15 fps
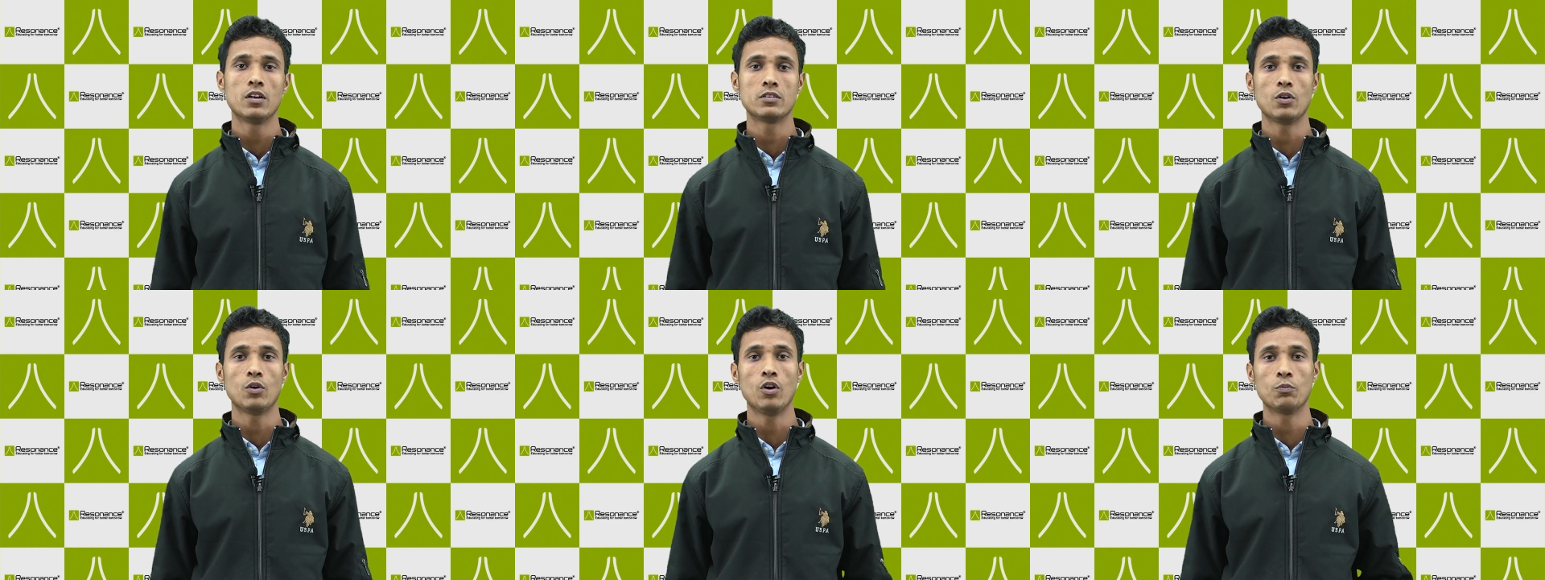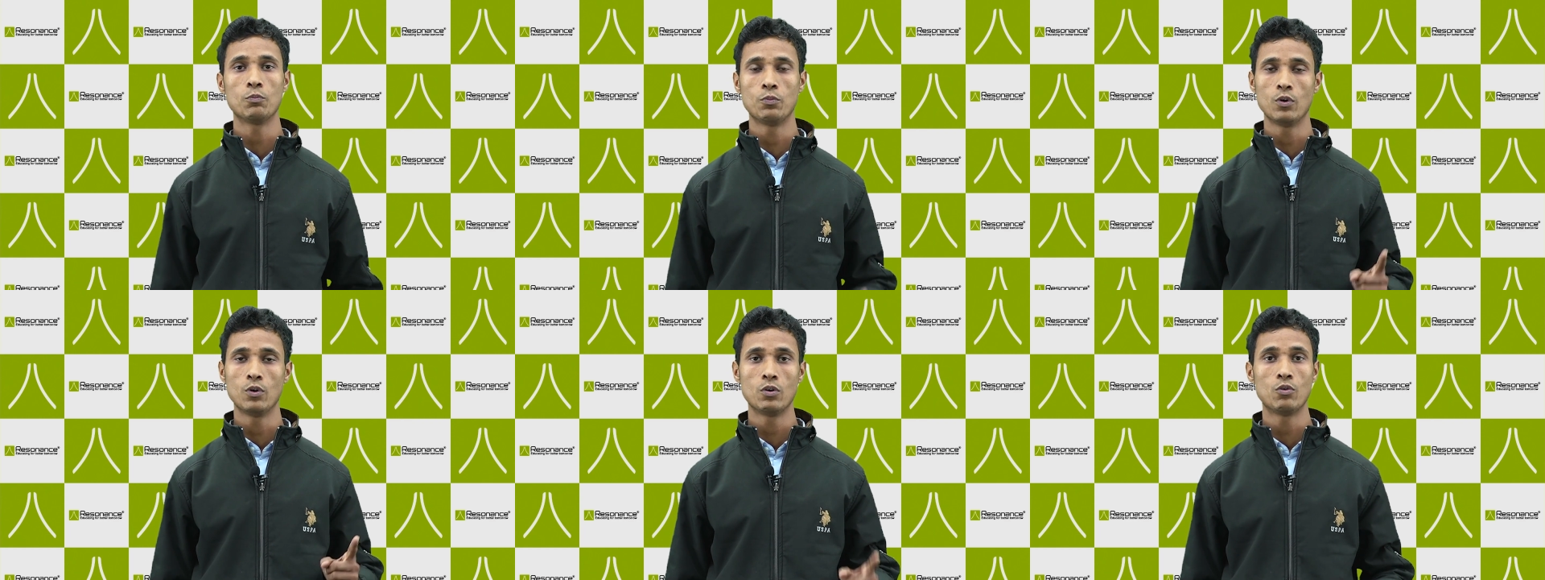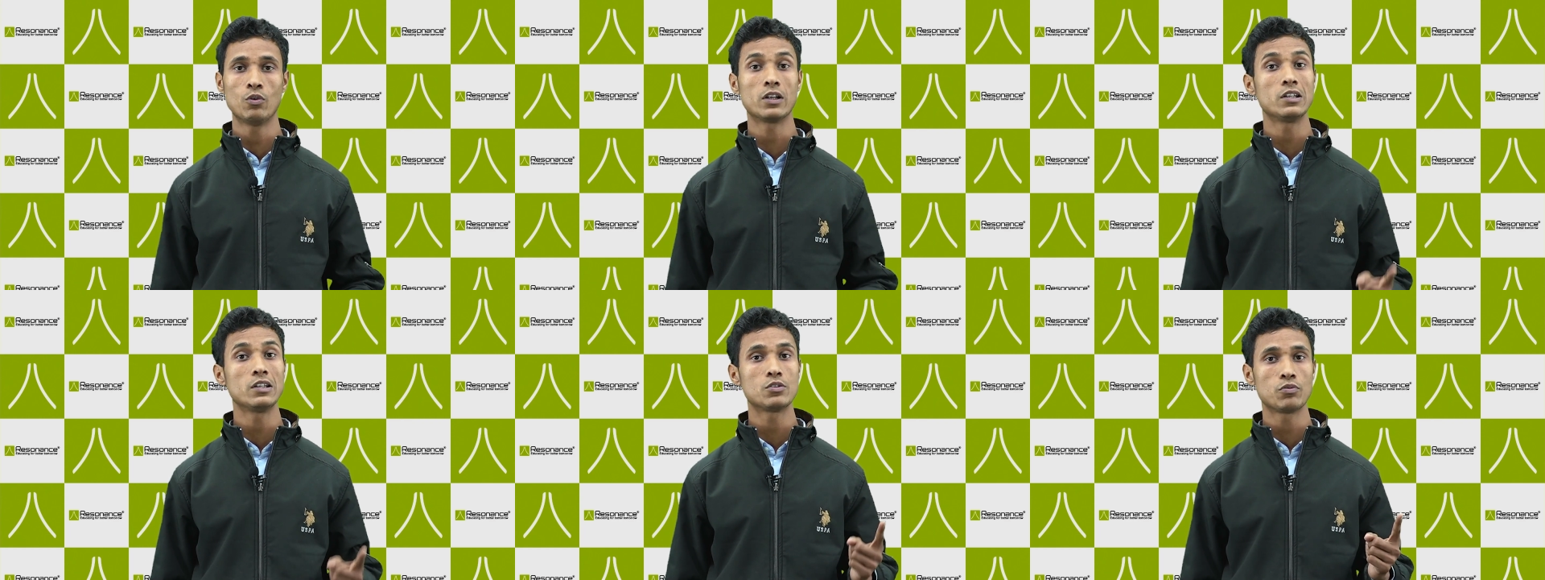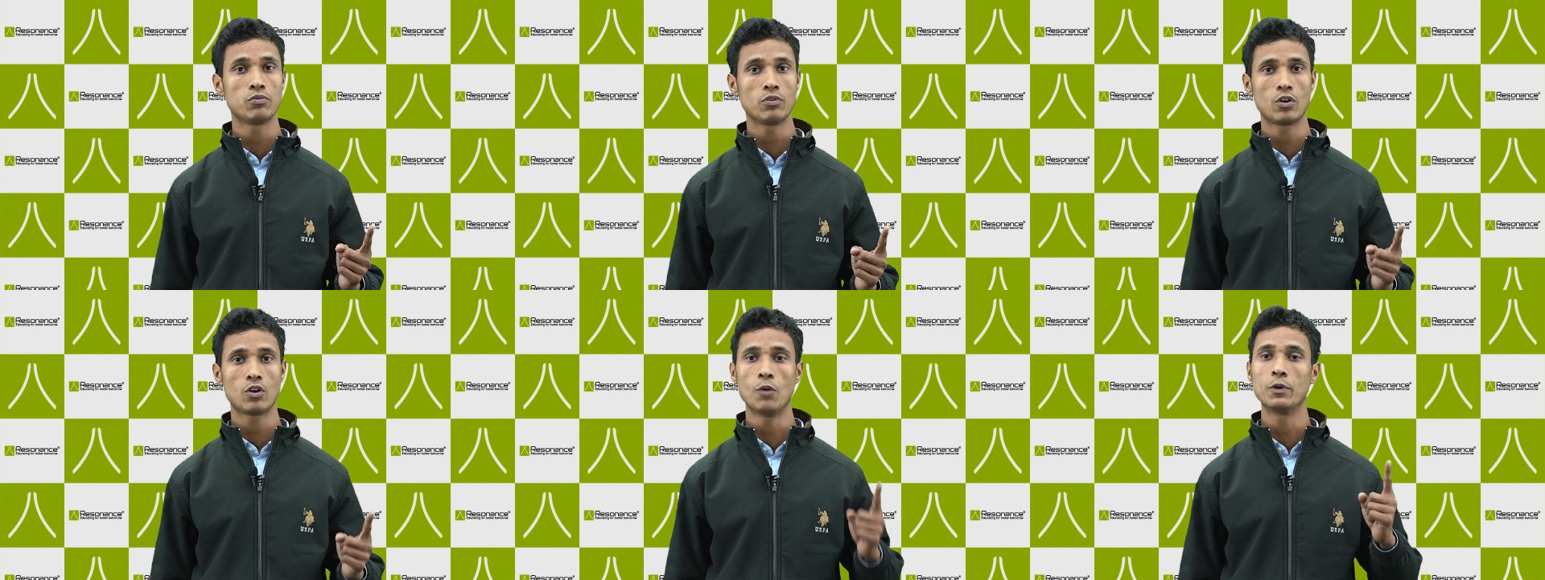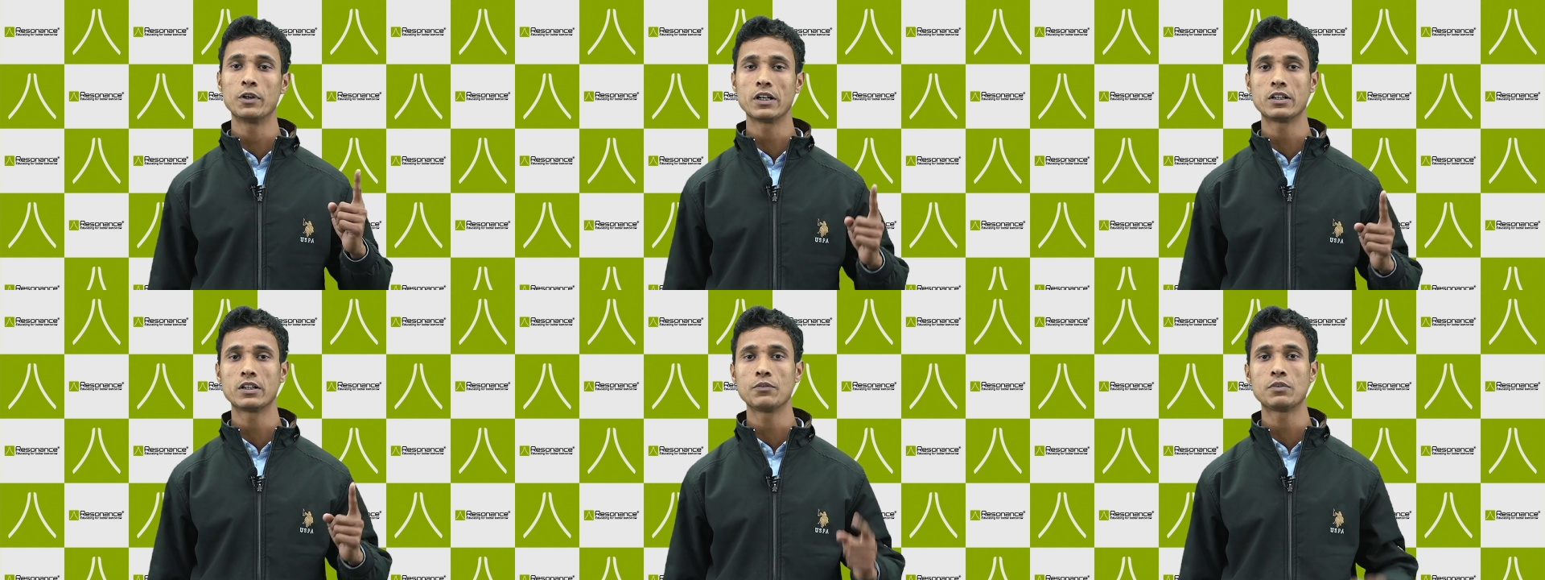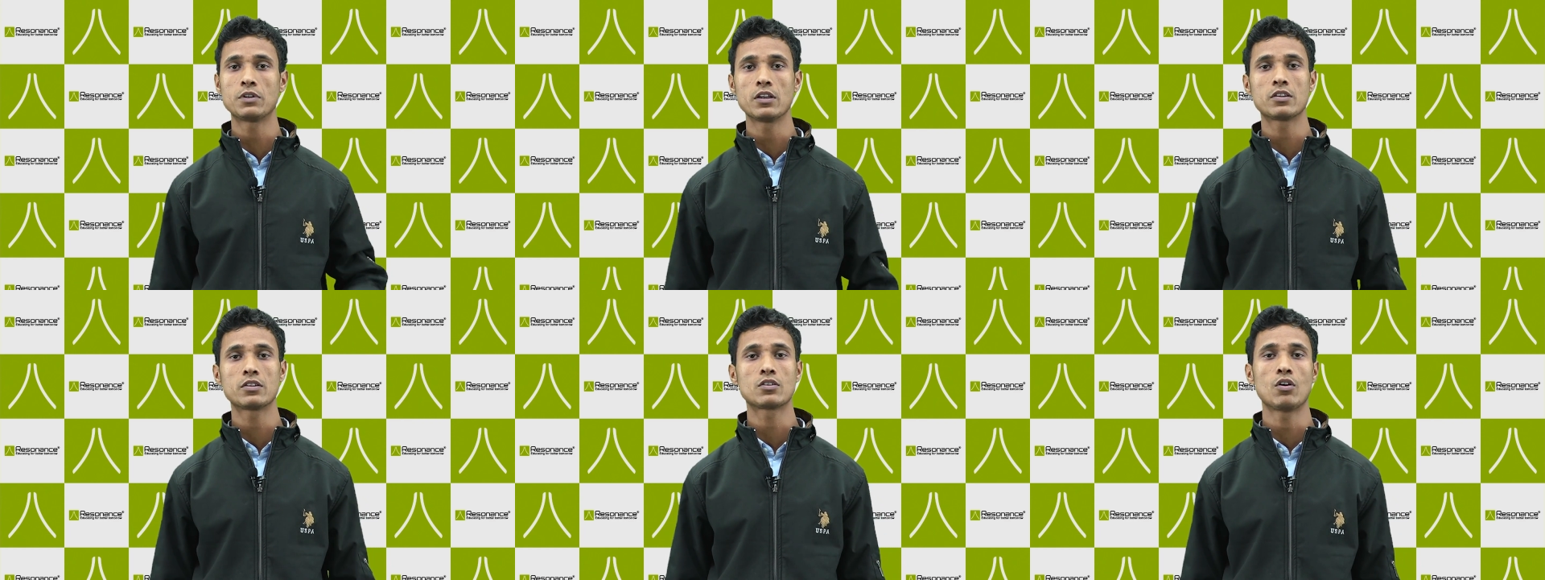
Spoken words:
One is commutative test